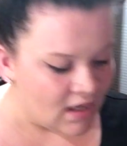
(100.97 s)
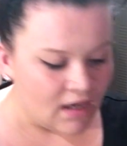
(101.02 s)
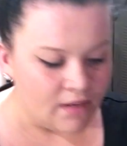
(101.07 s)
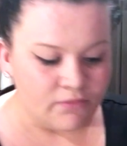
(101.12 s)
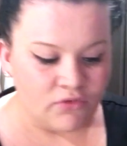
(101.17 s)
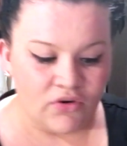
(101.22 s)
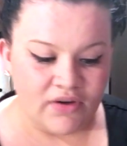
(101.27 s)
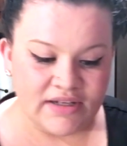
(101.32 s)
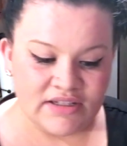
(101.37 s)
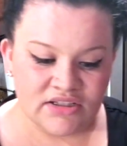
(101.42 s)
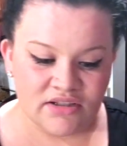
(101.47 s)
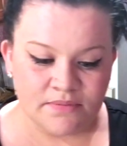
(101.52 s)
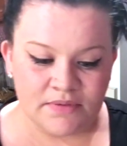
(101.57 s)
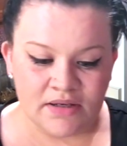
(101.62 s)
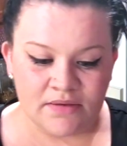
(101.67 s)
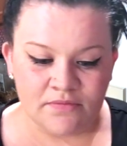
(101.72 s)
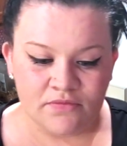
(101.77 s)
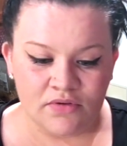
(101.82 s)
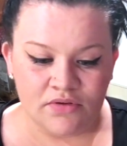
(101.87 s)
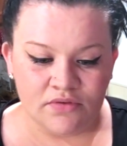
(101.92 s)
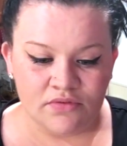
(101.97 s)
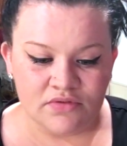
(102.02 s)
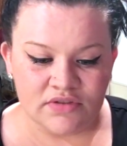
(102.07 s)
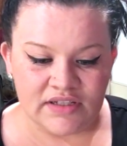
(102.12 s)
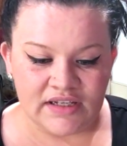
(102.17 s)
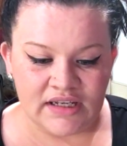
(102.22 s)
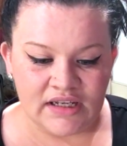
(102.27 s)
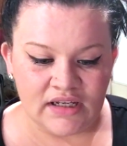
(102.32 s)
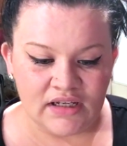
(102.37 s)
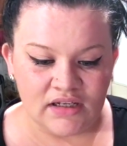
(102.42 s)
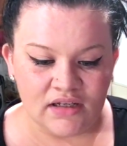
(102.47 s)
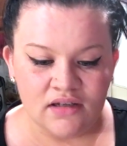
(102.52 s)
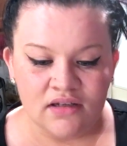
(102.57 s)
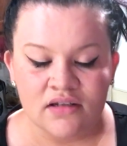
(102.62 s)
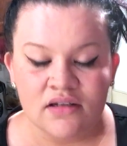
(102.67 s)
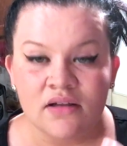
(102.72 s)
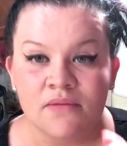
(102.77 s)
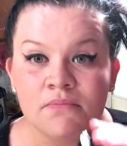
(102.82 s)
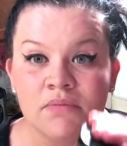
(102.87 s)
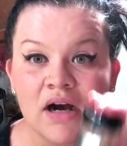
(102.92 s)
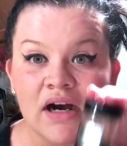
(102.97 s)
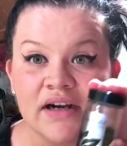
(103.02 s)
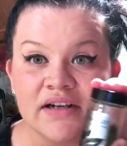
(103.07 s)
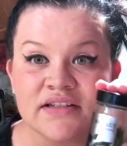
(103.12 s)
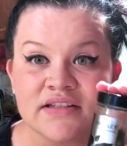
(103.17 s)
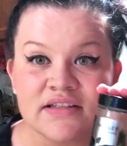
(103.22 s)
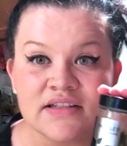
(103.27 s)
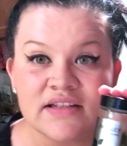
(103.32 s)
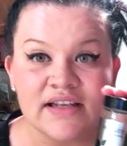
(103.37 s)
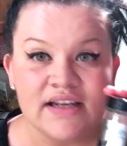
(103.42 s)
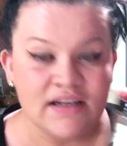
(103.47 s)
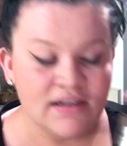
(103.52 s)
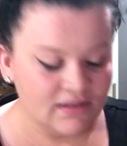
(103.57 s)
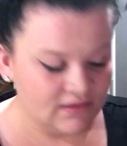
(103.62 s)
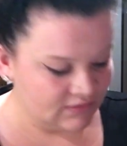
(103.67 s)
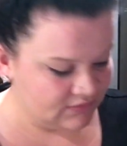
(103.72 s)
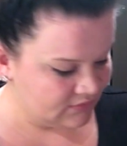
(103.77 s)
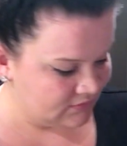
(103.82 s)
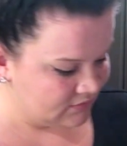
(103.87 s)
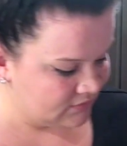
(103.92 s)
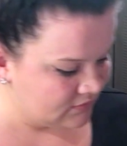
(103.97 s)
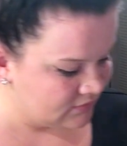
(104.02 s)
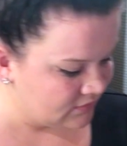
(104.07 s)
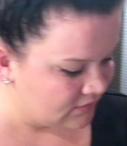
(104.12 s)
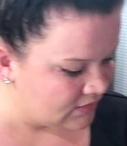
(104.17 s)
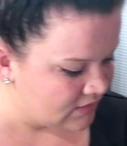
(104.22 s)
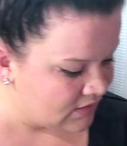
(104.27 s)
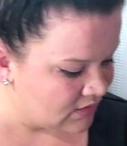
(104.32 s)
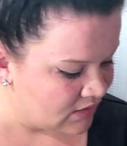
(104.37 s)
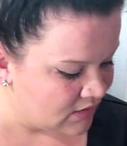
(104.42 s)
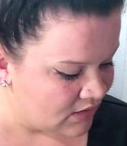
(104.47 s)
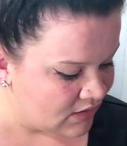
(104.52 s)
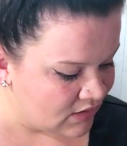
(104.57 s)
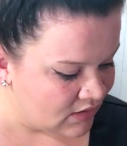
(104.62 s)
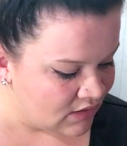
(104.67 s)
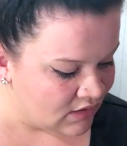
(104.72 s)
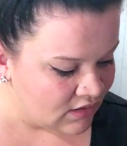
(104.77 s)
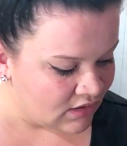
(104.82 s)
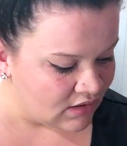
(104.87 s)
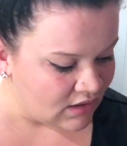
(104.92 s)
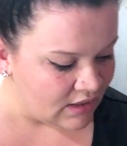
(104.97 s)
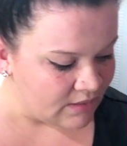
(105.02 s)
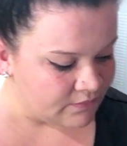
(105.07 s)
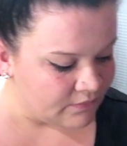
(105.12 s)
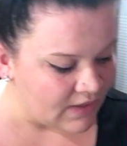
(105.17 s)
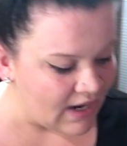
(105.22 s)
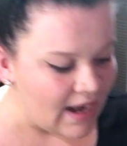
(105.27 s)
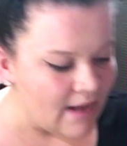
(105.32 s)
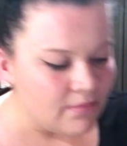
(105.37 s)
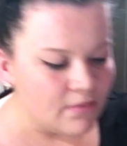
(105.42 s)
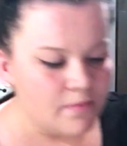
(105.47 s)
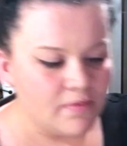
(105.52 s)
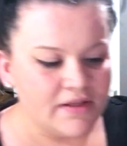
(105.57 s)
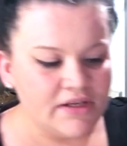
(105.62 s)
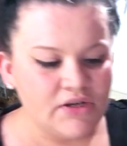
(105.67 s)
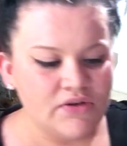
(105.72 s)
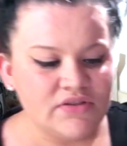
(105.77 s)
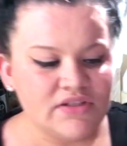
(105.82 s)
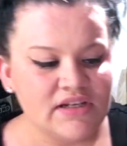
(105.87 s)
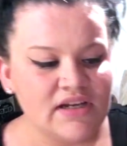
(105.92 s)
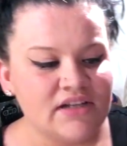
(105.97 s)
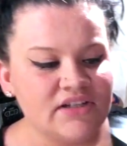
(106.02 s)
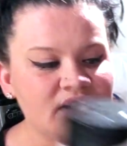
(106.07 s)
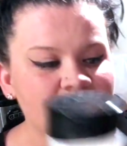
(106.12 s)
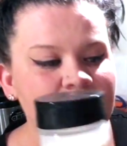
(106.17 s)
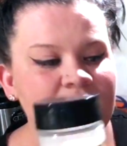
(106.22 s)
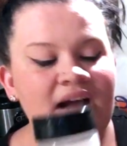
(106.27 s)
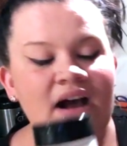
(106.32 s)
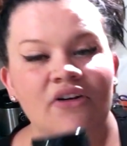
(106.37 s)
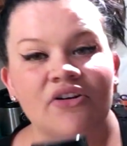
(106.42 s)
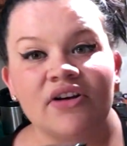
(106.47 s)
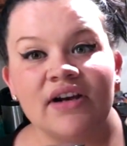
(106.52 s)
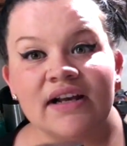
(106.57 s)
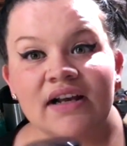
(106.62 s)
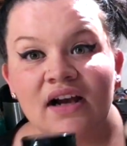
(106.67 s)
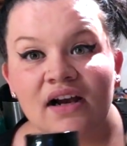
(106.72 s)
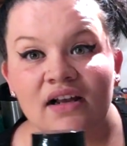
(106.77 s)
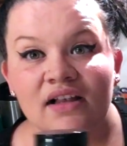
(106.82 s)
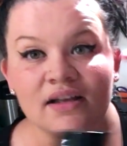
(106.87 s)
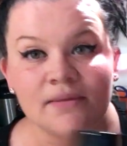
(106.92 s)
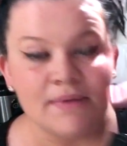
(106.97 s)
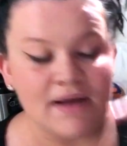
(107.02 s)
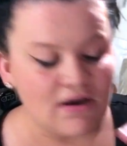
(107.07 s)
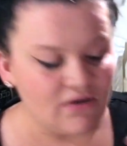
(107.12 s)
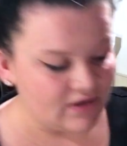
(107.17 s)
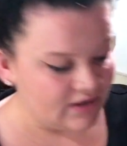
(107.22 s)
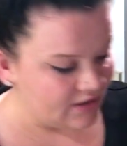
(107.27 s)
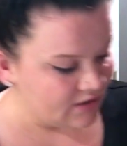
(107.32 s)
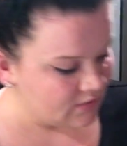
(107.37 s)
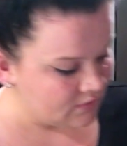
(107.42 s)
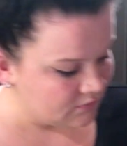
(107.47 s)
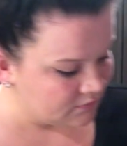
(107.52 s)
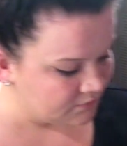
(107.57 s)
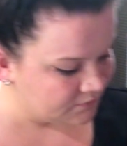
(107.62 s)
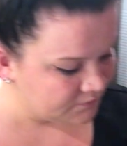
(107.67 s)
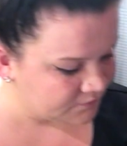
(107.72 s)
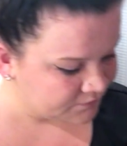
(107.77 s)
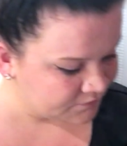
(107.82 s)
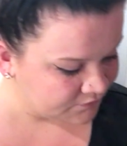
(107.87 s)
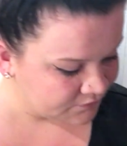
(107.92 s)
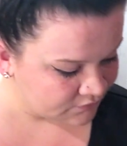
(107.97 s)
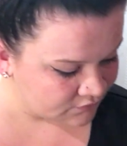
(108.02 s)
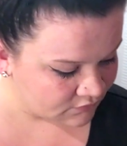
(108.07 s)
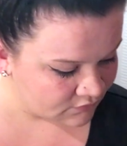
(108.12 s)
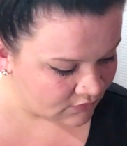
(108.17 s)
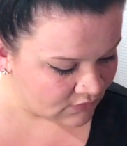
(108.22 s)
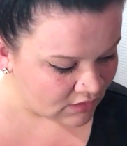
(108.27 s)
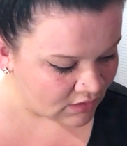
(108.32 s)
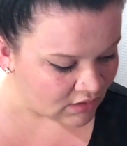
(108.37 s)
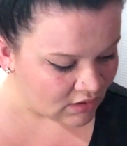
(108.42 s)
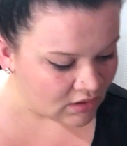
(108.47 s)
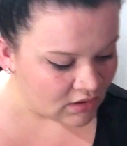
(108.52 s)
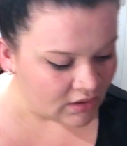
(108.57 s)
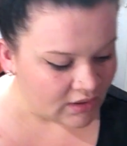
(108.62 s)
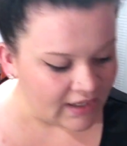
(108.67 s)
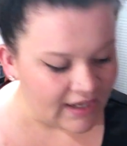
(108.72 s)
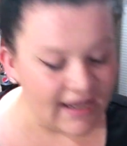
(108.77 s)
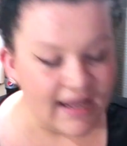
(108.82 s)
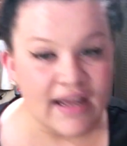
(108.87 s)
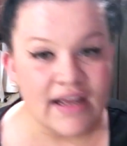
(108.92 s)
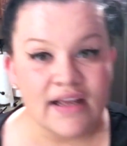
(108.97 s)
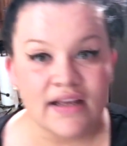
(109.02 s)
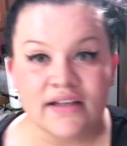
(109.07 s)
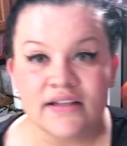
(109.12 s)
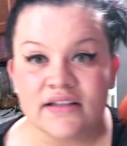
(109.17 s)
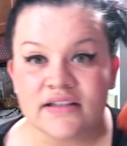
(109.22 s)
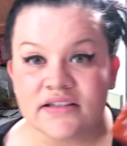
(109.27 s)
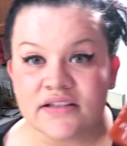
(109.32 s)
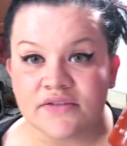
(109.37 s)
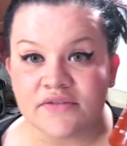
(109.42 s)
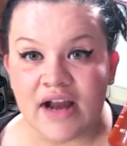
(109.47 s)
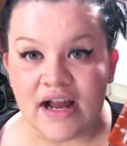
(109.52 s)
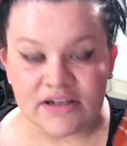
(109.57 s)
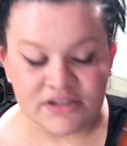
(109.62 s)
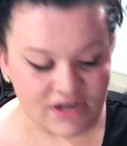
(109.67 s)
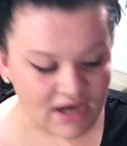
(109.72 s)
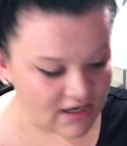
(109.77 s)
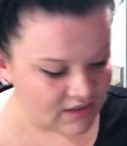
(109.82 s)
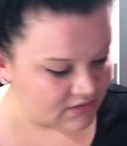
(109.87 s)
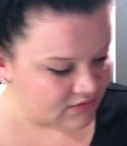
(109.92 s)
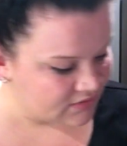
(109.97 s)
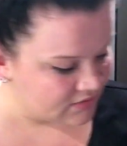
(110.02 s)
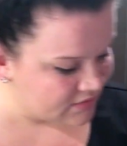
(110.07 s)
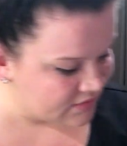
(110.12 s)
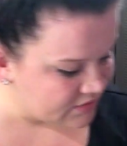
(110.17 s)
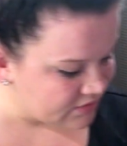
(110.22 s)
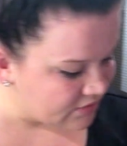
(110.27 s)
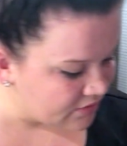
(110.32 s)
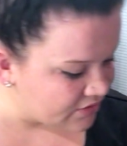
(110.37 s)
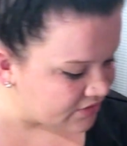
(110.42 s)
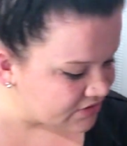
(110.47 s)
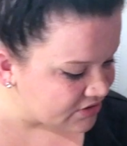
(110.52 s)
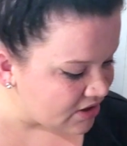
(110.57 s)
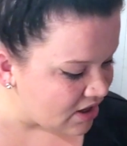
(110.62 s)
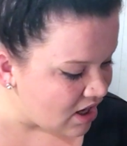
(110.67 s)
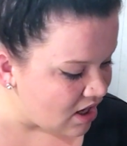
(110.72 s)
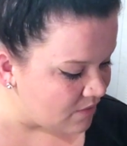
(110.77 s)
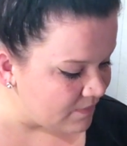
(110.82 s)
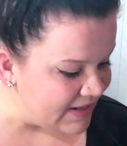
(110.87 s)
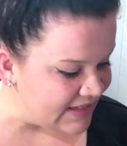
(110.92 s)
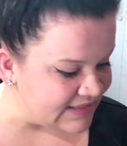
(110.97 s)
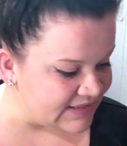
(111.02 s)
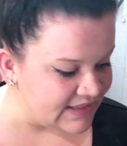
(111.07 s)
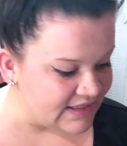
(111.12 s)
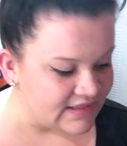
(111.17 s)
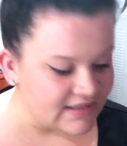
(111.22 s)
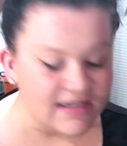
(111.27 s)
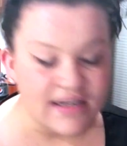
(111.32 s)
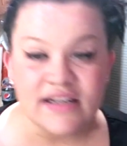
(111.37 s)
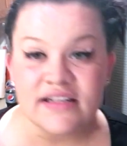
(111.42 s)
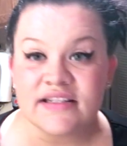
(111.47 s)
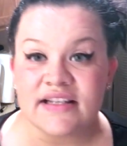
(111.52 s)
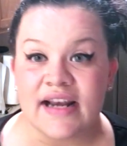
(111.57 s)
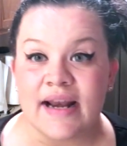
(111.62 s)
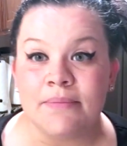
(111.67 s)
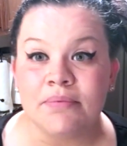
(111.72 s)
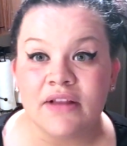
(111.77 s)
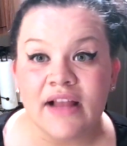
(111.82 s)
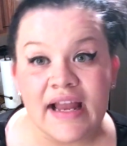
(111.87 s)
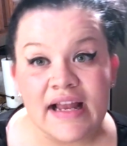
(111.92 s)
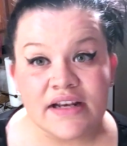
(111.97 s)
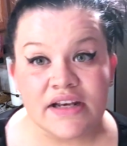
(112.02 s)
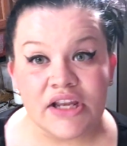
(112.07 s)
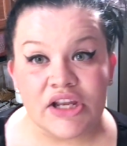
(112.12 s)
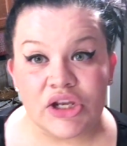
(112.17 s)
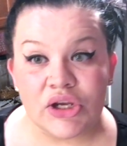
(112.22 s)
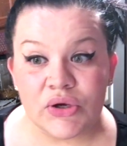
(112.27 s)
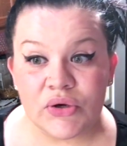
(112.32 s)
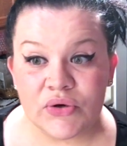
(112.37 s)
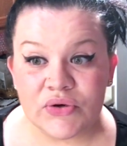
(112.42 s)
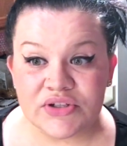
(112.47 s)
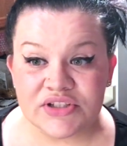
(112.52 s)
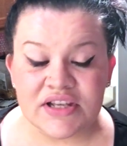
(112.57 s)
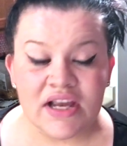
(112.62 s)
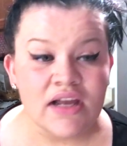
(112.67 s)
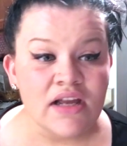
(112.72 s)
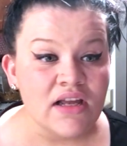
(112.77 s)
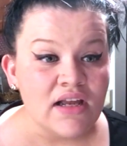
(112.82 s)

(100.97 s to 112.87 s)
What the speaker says: I'm going to be using parsley. I'm probably using onion powder and garlic powder and sriracha. So those are all my seasonings that I plan to use